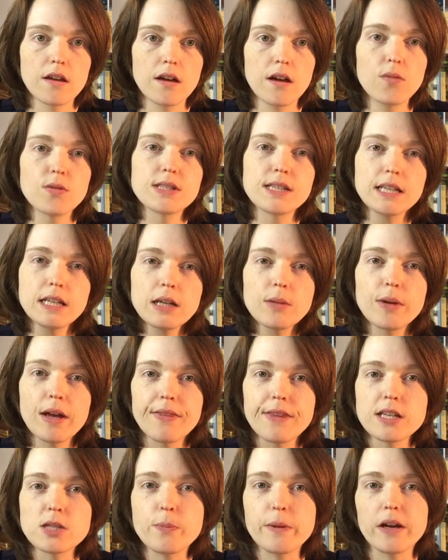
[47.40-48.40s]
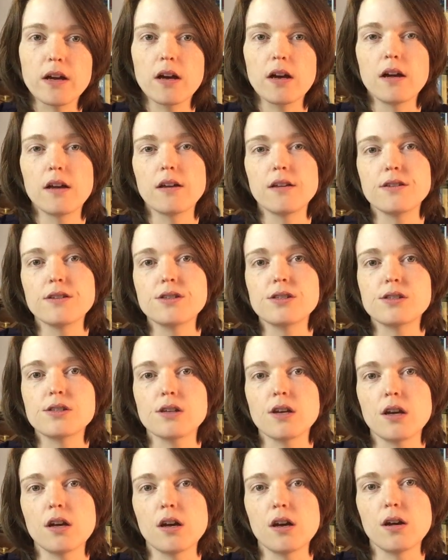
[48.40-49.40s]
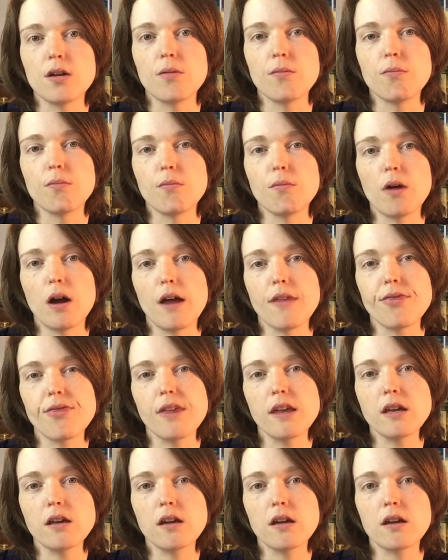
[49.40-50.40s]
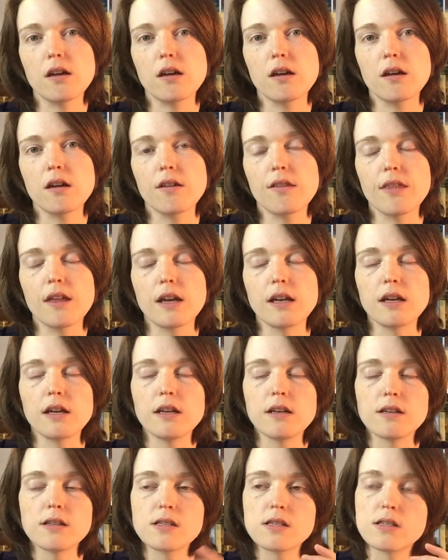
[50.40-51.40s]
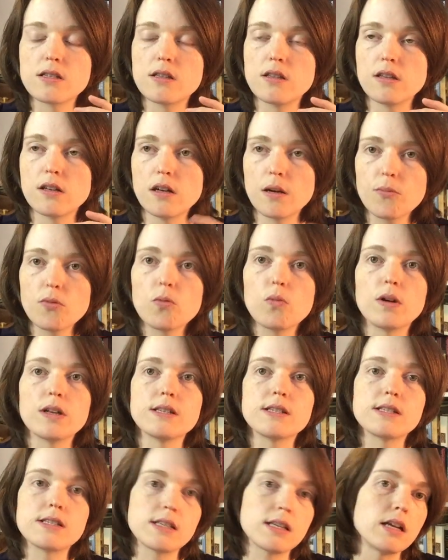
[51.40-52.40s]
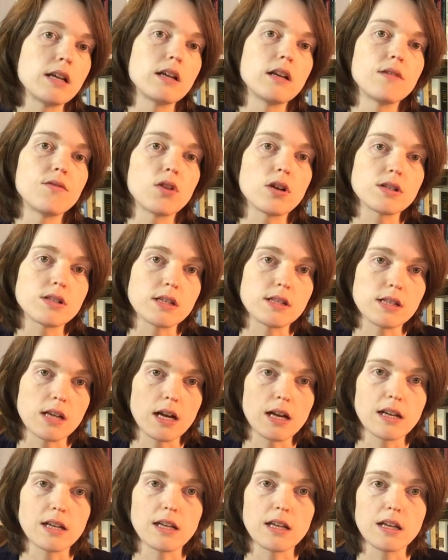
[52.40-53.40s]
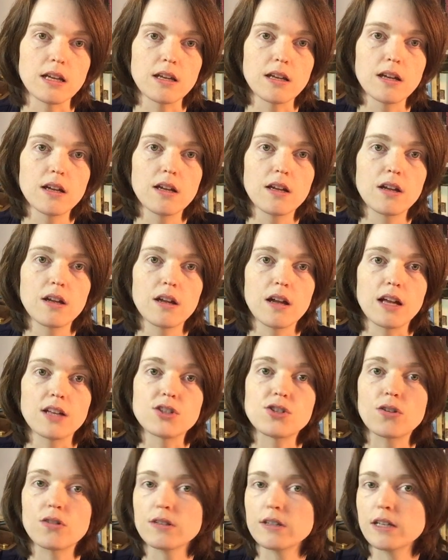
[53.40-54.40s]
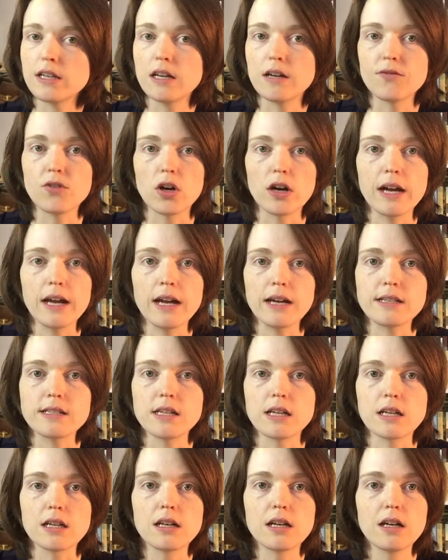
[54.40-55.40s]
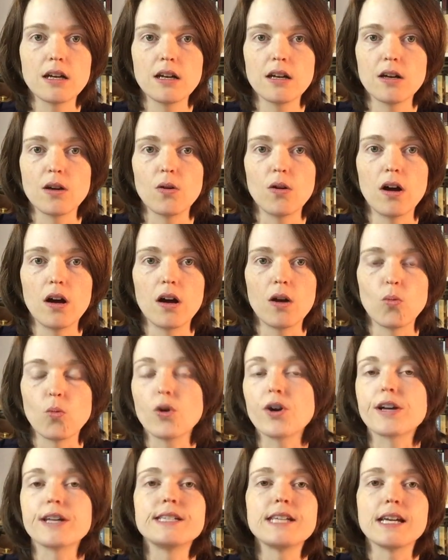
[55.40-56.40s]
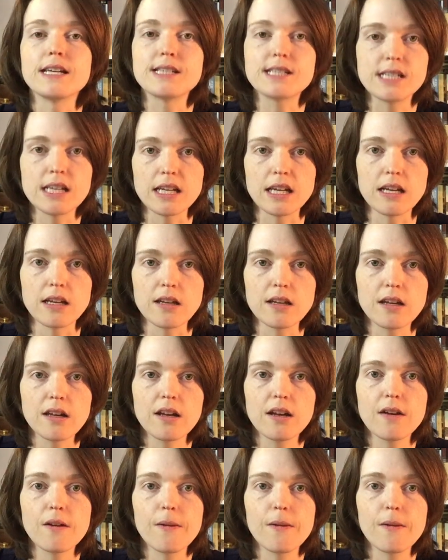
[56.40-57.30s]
I was thinking about this because I think that it is the number one sin of our society, and certainly of our hectic workaday city,